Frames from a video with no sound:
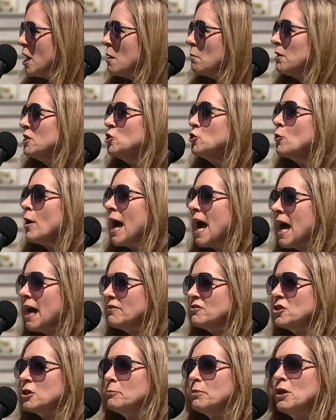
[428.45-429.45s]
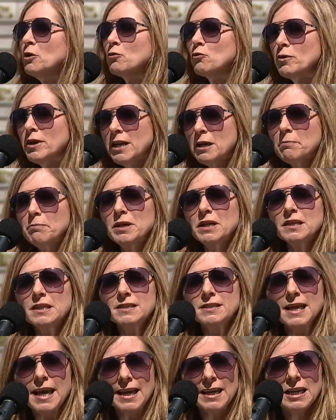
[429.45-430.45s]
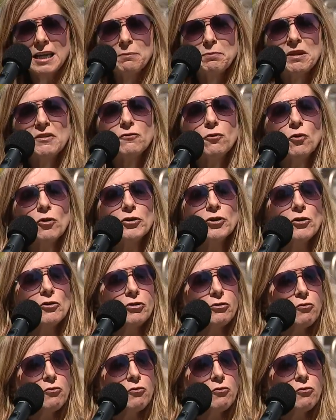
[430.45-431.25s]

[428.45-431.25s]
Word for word: But you have to be rehabilitated before you're